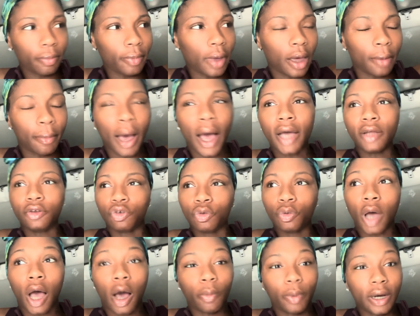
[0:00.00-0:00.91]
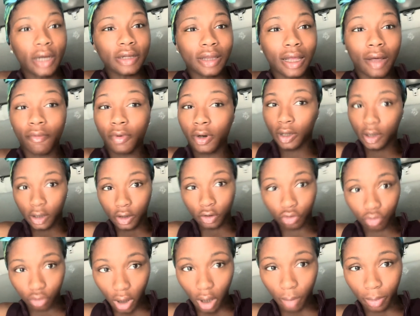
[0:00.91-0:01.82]
mind you, I was having a little
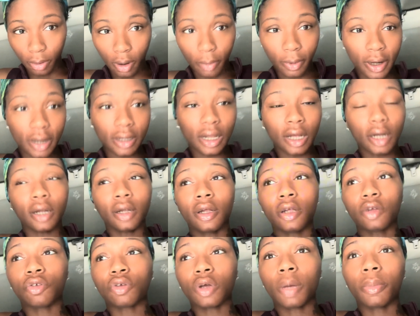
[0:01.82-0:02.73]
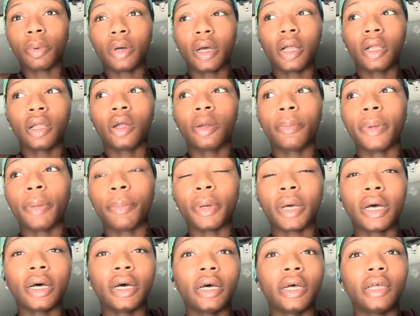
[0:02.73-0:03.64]
trouble. A little bit
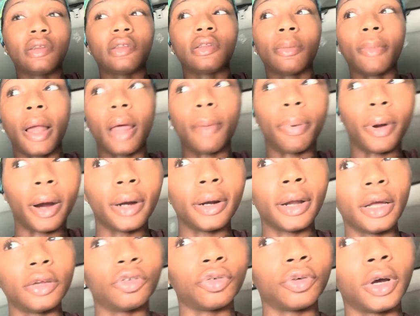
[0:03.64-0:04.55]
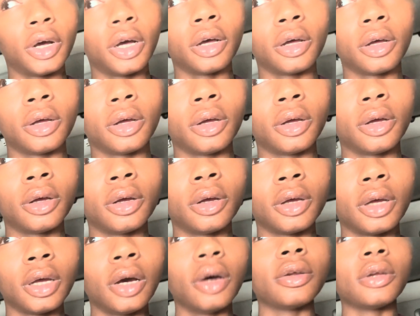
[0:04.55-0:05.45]
because somebody parked their truck.
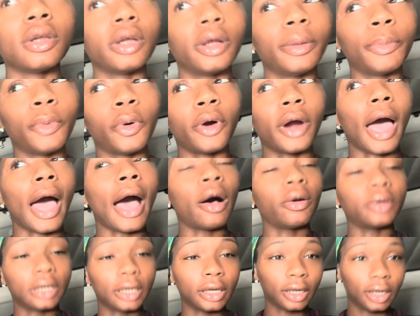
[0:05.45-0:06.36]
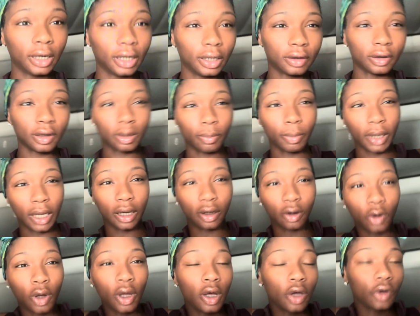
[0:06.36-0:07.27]
It was a little more out than it needed to
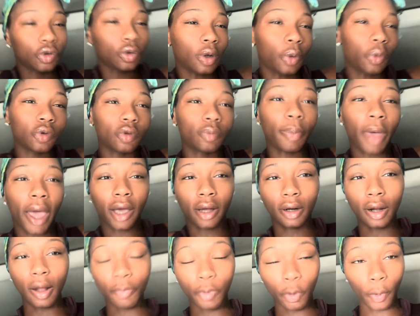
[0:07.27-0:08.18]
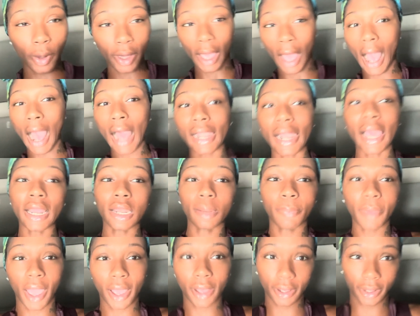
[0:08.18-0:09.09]
be. So I was backing up the way I like to
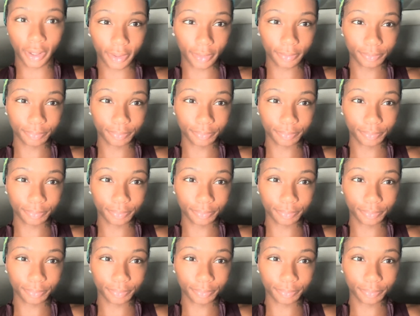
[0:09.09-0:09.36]
back up.